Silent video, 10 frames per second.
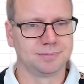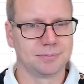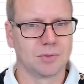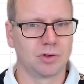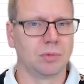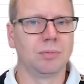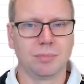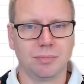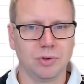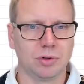So
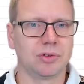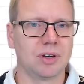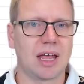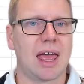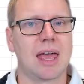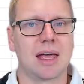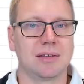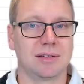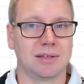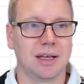use it
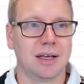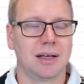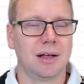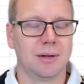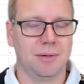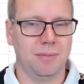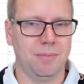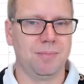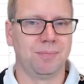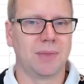as
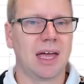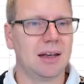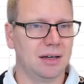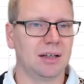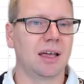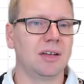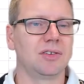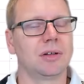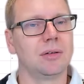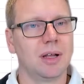an
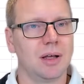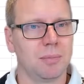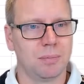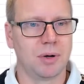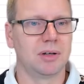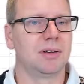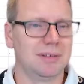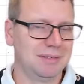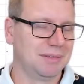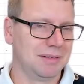indication, but
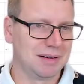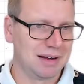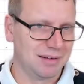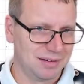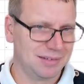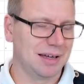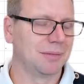yeah,